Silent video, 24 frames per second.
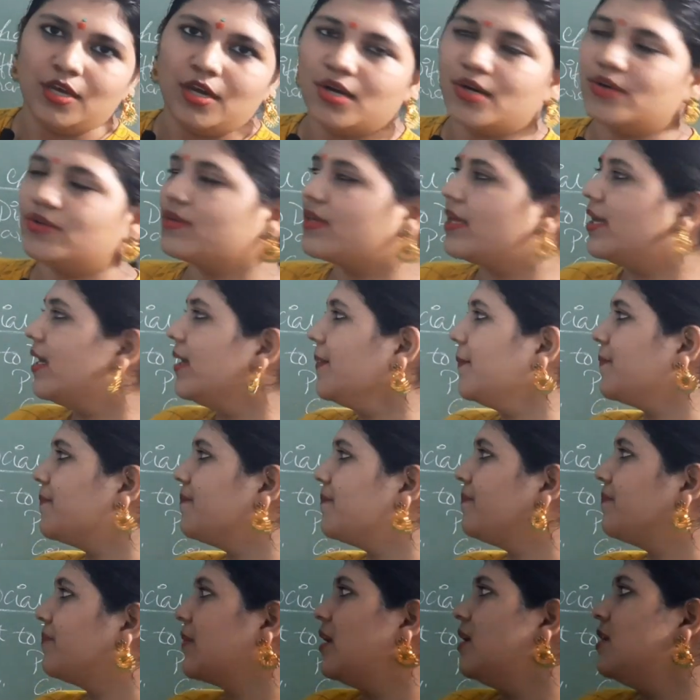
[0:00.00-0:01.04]

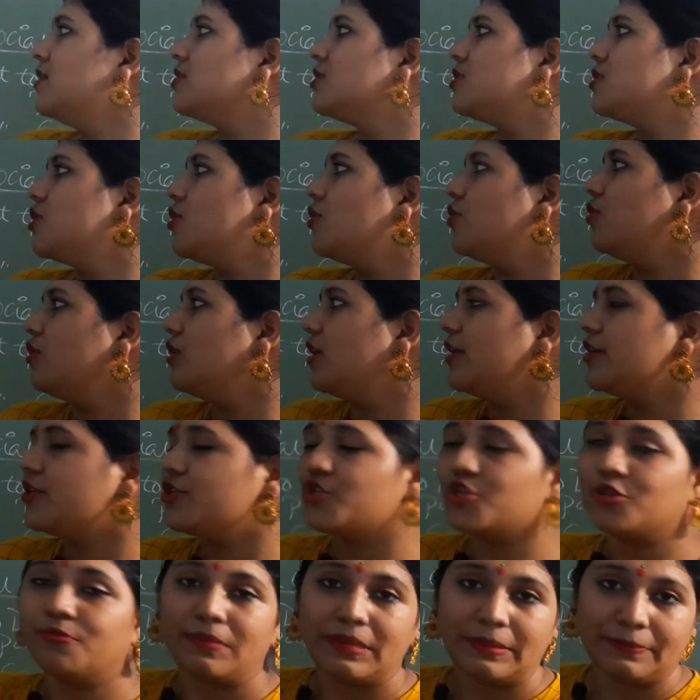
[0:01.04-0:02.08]
Okay, so it
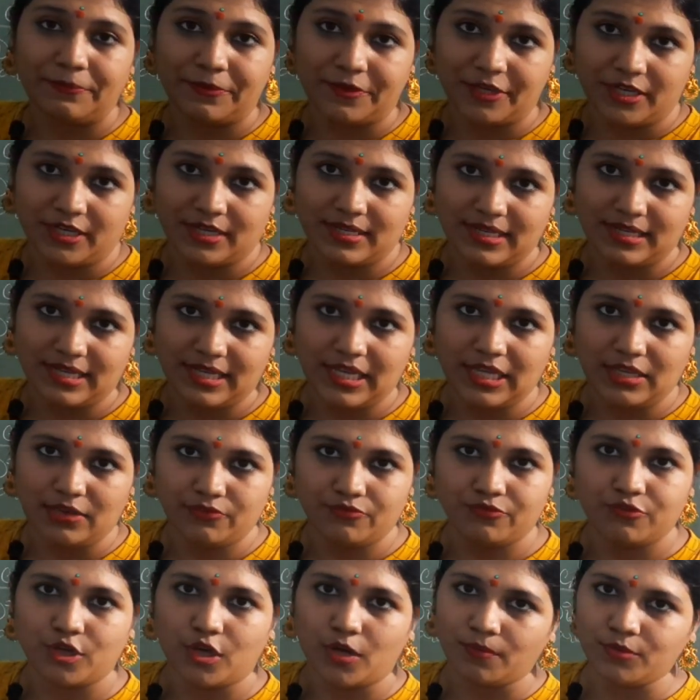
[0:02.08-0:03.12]
should be clearly
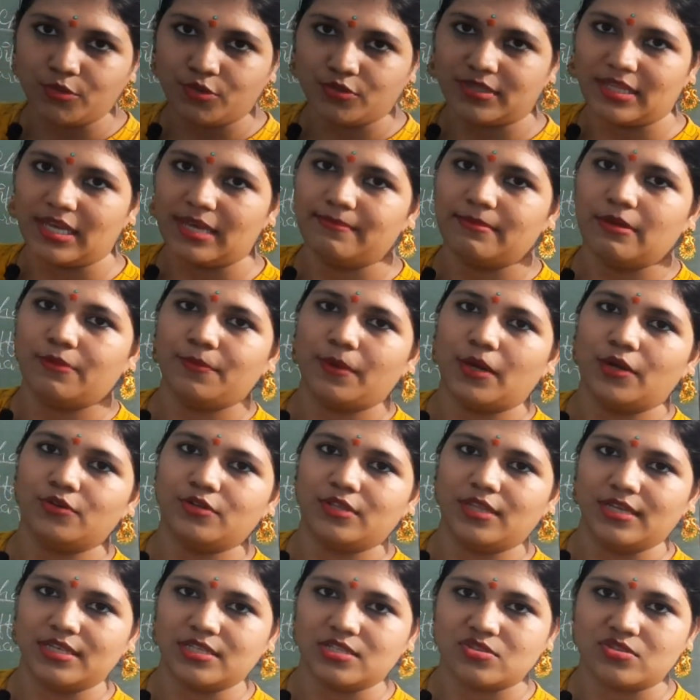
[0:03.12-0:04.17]
informed to them
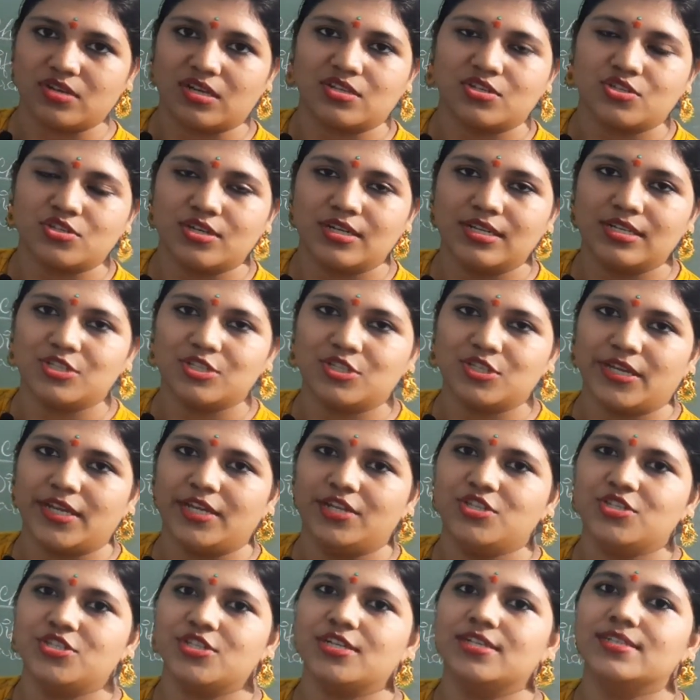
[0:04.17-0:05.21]
about their structural
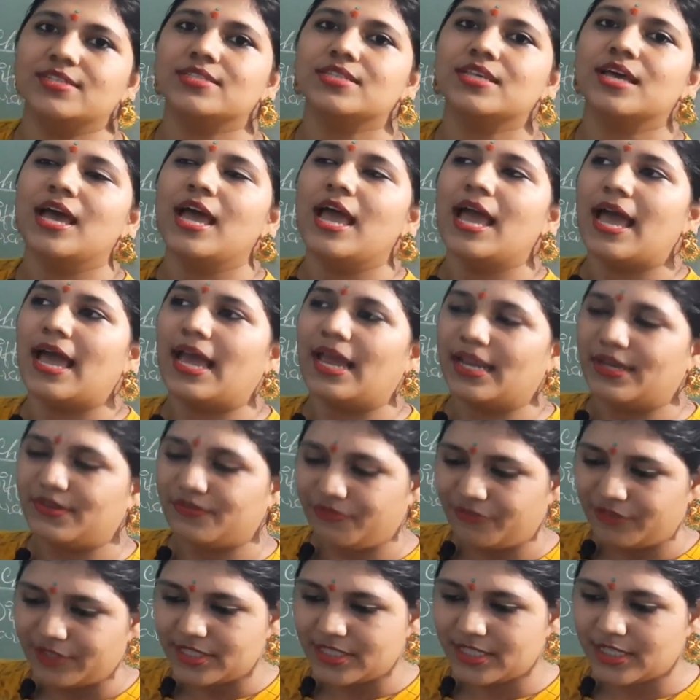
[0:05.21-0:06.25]
changes
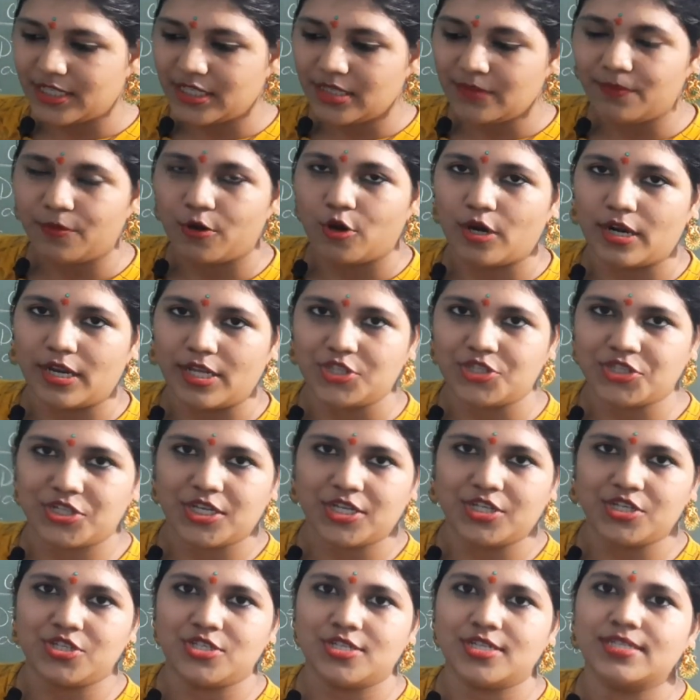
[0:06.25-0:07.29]
and physical body
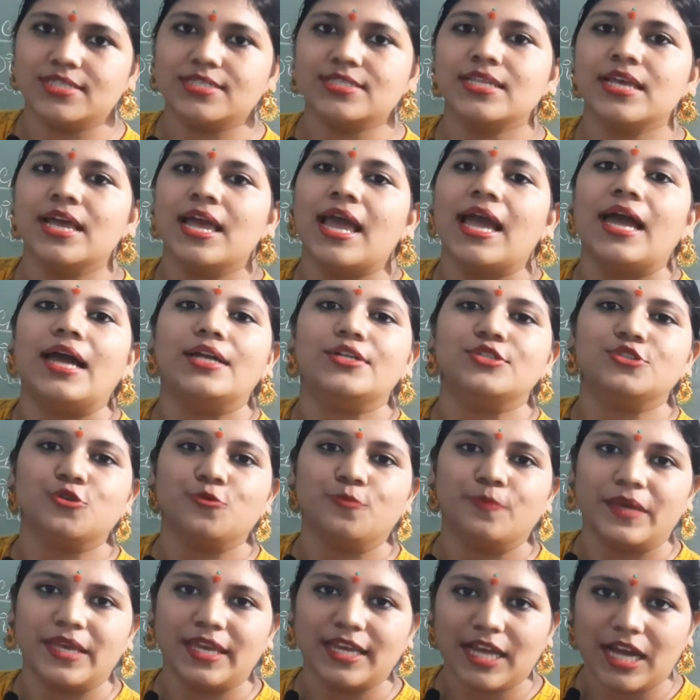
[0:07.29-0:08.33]
changes, and to
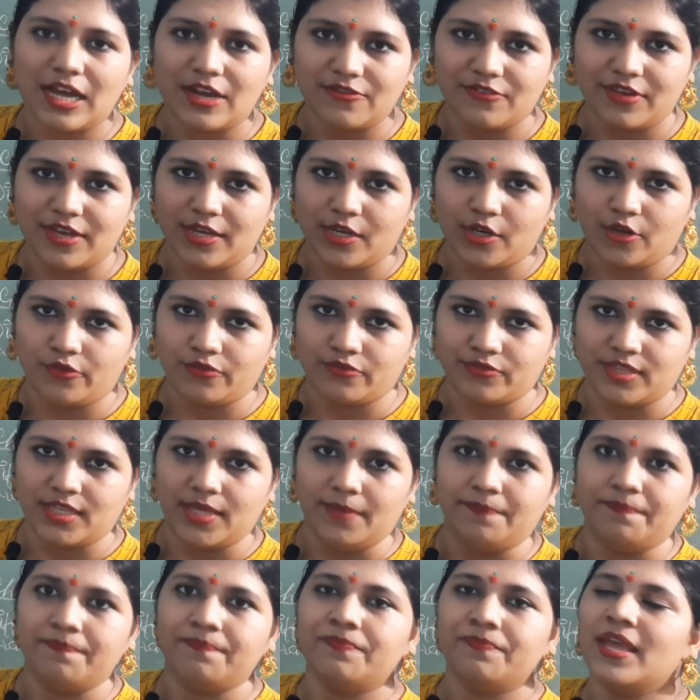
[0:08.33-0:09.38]
make aware of
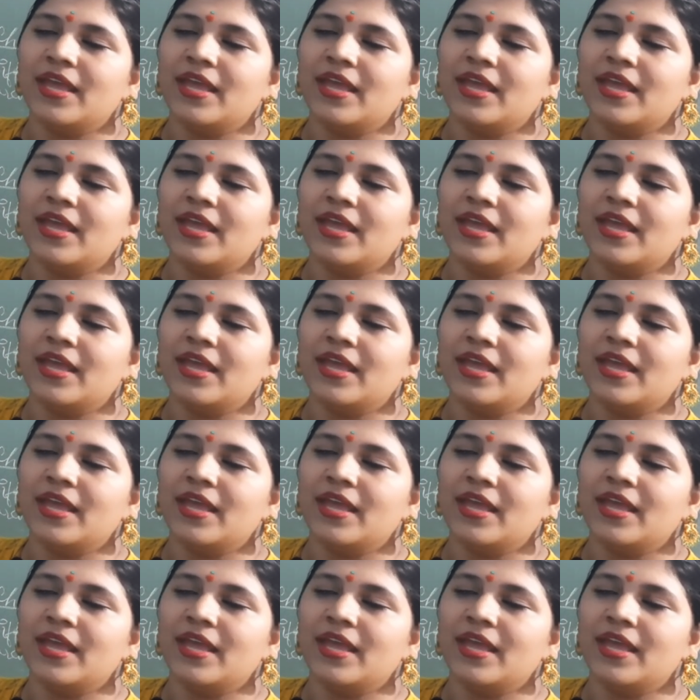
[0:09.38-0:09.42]
them.